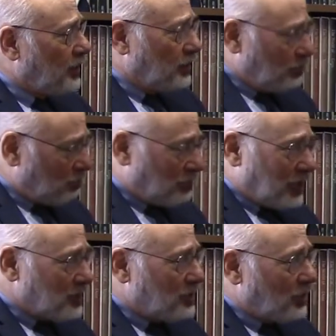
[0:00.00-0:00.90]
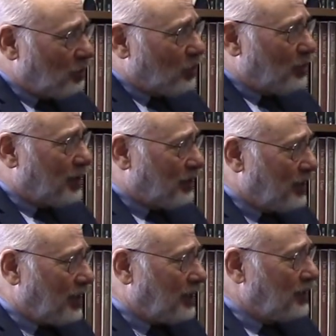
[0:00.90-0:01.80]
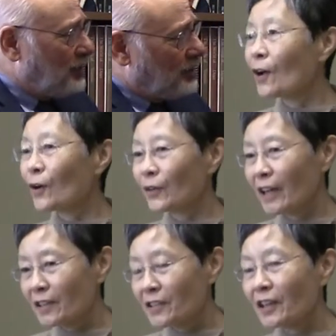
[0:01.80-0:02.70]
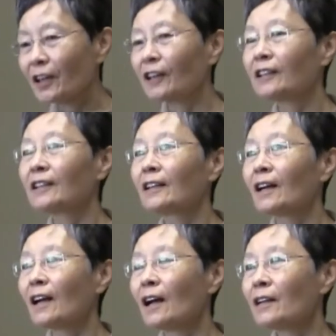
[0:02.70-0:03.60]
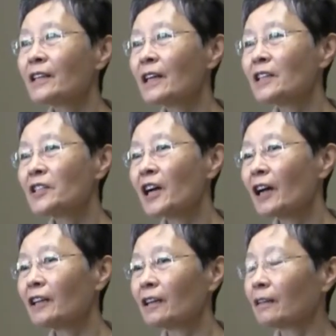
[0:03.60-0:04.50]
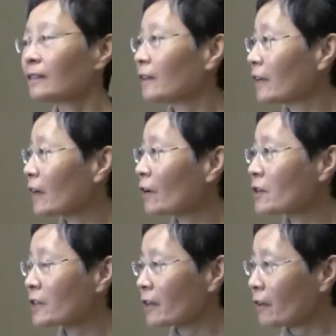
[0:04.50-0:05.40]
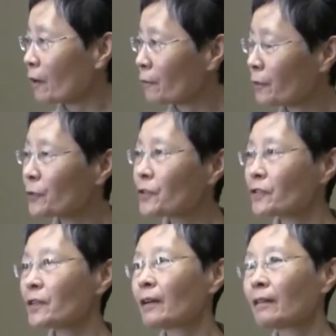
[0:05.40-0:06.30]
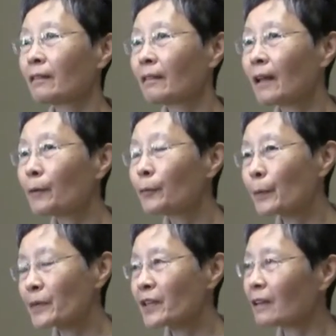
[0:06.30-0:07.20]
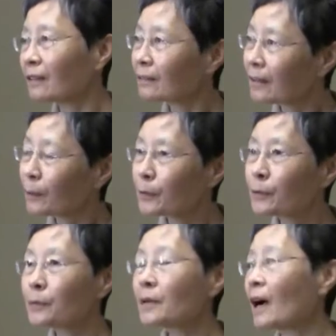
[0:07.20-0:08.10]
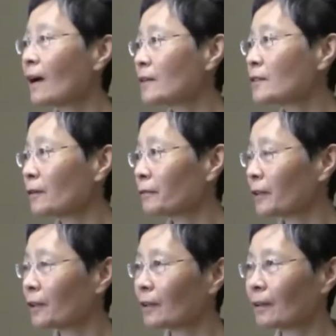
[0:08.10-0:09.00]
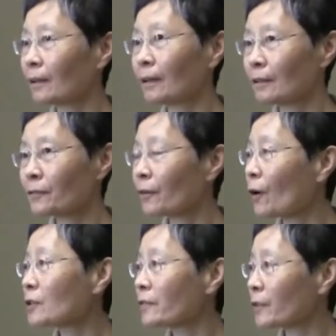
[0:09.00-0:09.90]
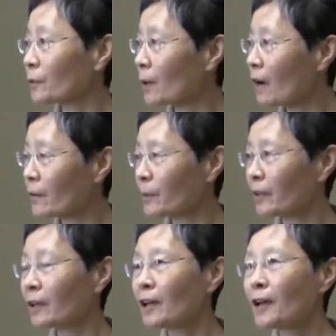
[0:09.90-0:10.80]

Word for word: Could you tell us a little more about that? Oh yes. Uh, see, in China, the, the legalists and the Confucians, they represent, there are two kinds of uh, uh, philosophy to government.